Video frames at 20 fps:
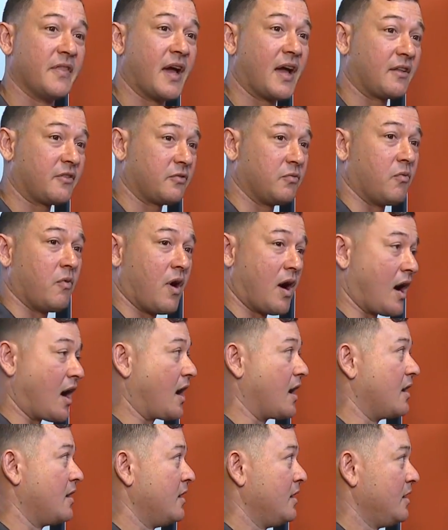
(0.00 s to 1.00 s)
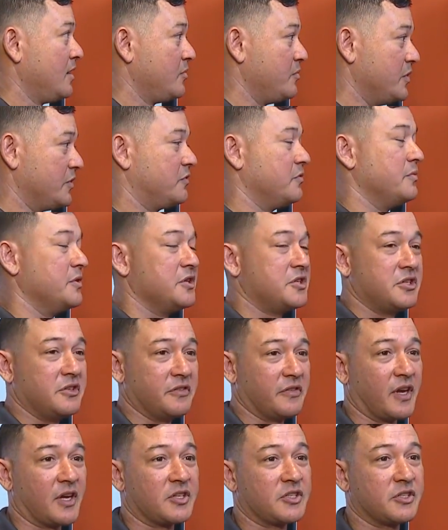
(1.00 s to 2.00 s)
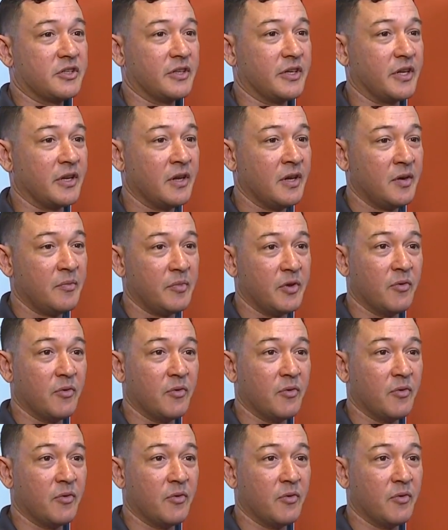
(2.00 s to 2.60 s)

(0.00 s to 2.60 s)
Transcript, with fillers: And that's why Mitsubishi has actually